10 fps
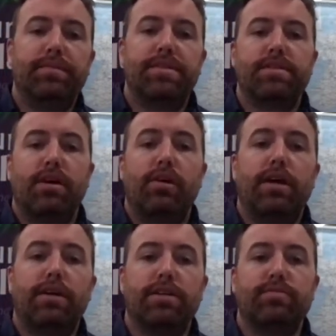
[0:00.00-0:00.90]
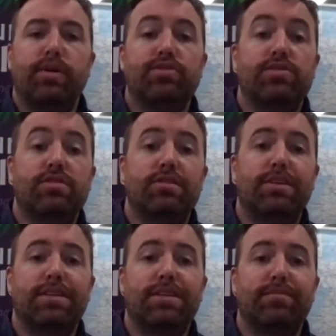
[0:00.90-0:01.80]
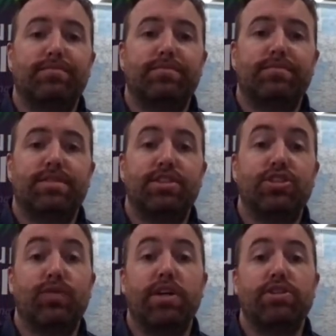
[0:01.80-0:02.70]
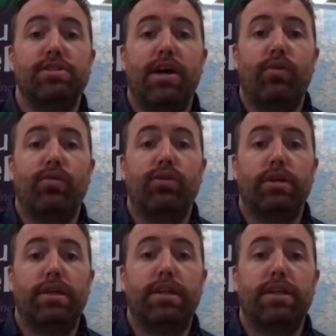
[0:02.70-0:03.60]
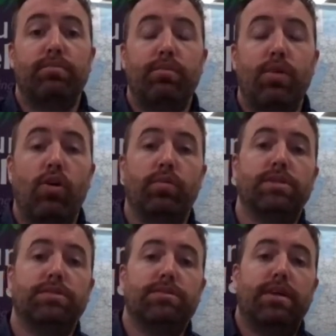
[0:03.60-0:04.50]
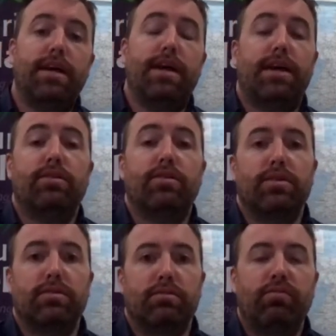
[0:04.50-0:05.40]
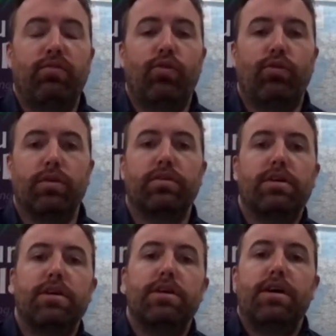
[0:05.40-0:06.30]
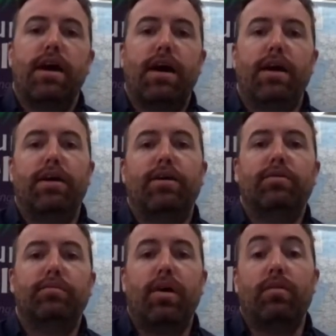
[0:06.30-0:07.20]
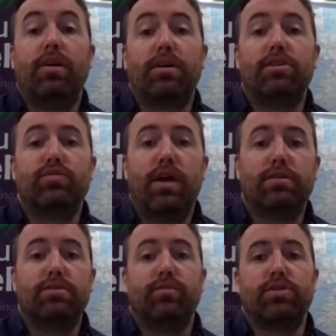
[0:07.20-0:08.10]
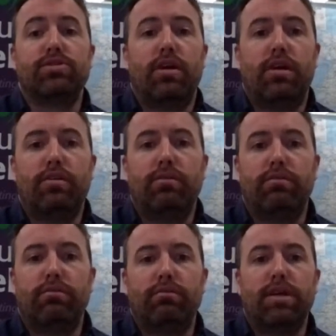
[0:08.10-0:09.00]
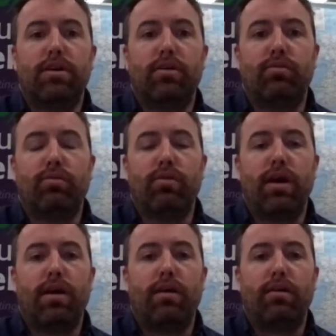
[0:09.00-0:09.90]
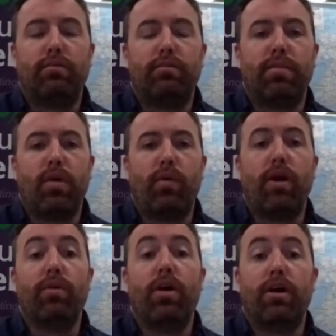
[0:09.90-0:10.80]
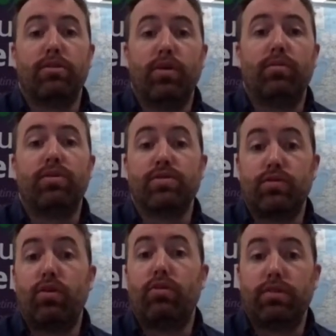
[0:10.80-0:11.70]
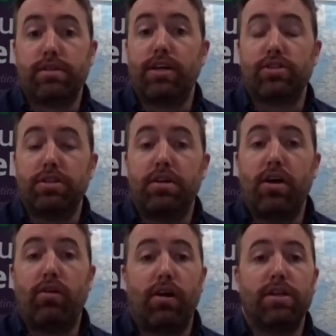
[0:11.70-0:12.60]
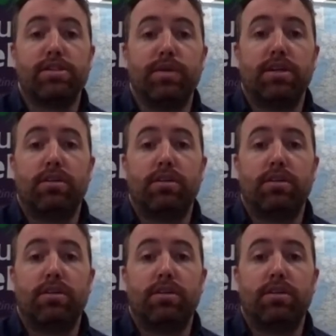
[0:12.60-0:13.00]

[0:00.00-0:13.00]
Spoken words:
So like, I suppose just to look at the situation that we're in at the moment and looking forward, I'm not going to dwell too much on, you know, where we are at the moment, because we all essentially know Ireland's been